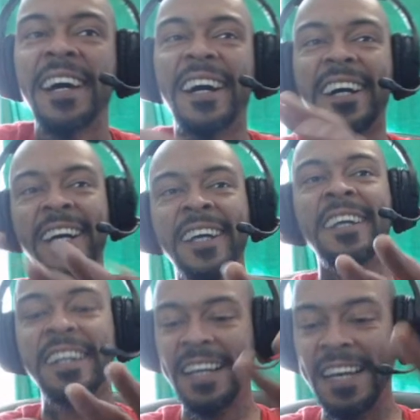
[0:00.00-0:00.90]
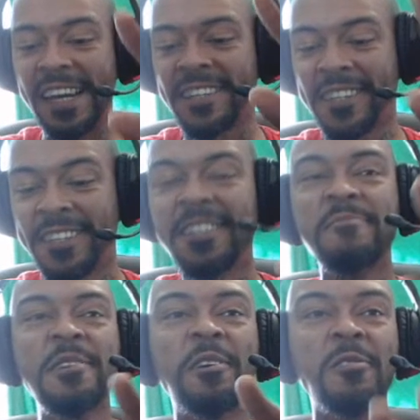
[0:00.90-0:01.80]
Alright, lesson's gonna
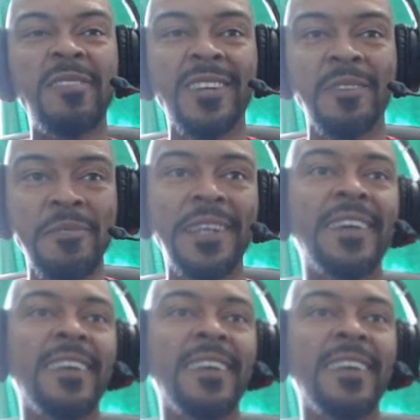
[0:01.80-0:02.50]
be over in a minute.